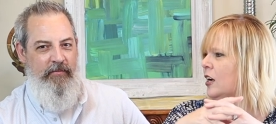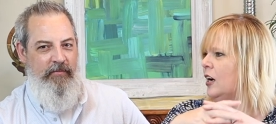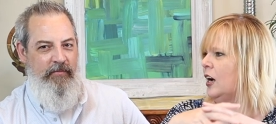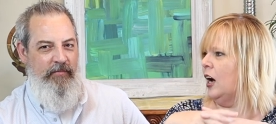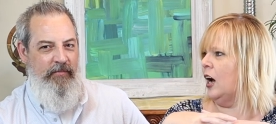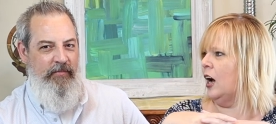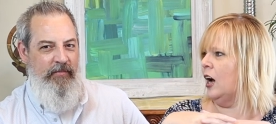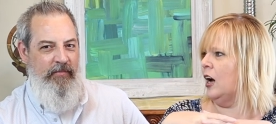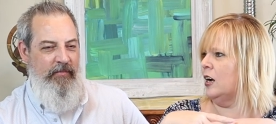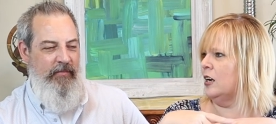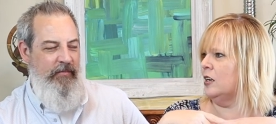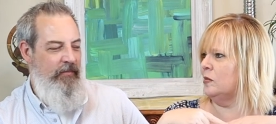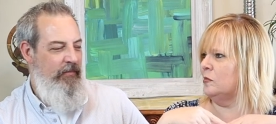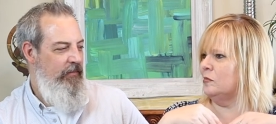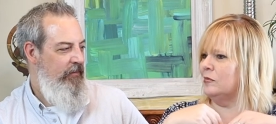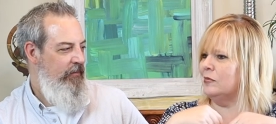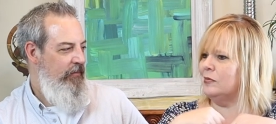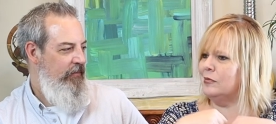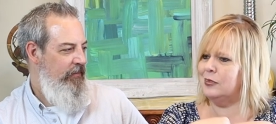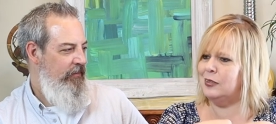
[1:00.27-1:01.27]

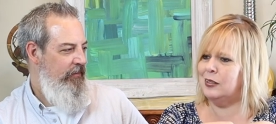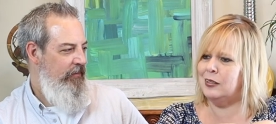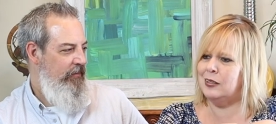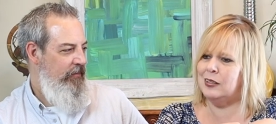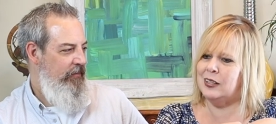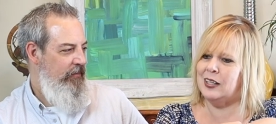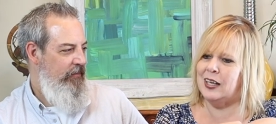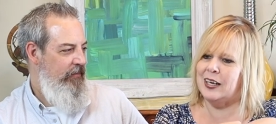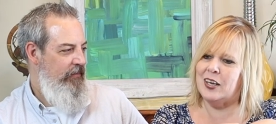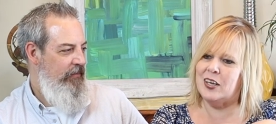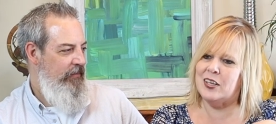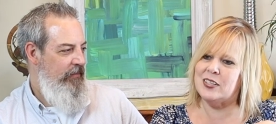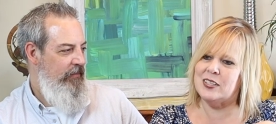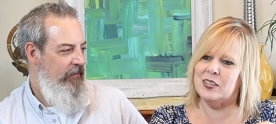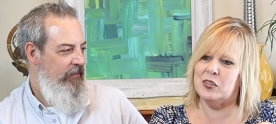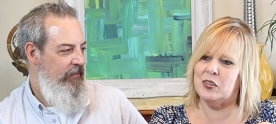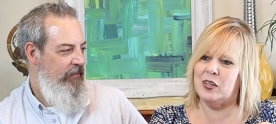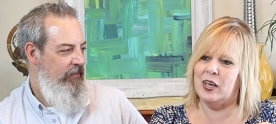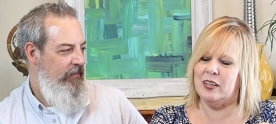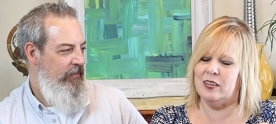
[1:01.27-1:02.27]
Speaker 1: um, well, I
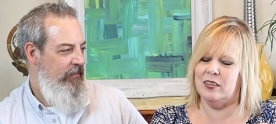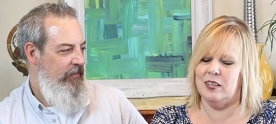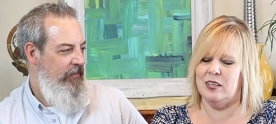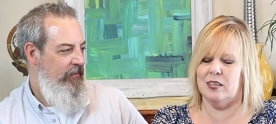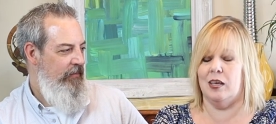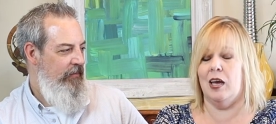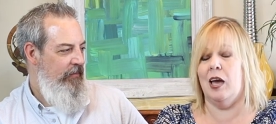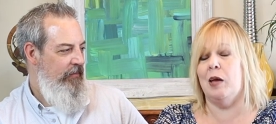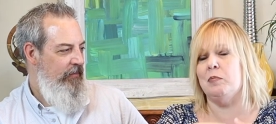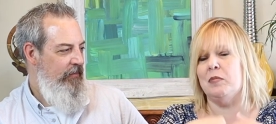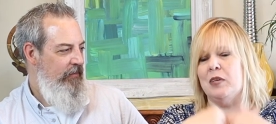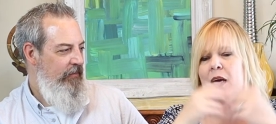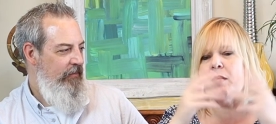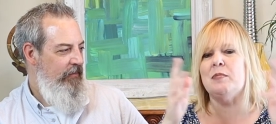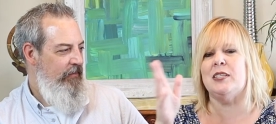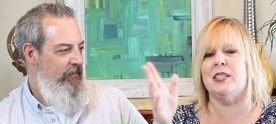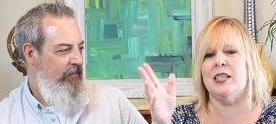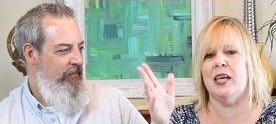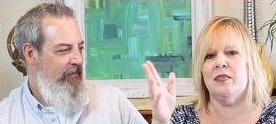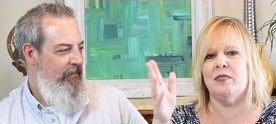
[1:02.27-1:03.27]
also like that. I'm,
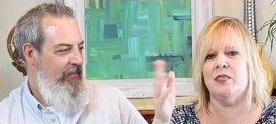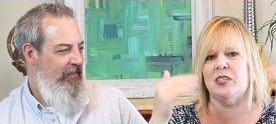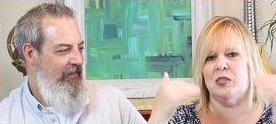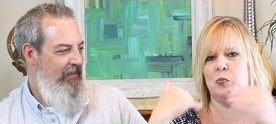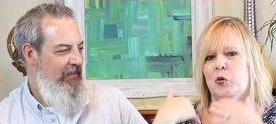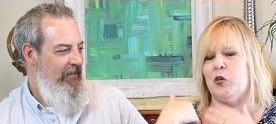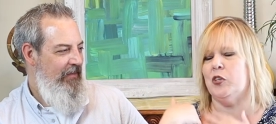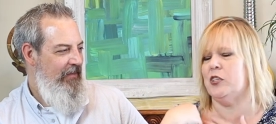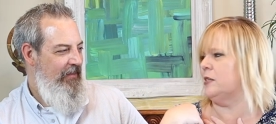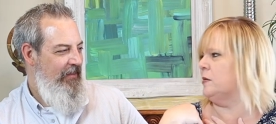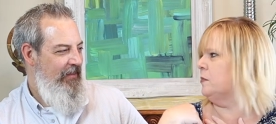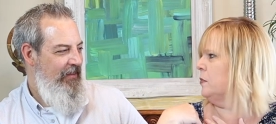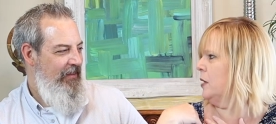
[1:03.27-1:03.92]
I'm saying this more to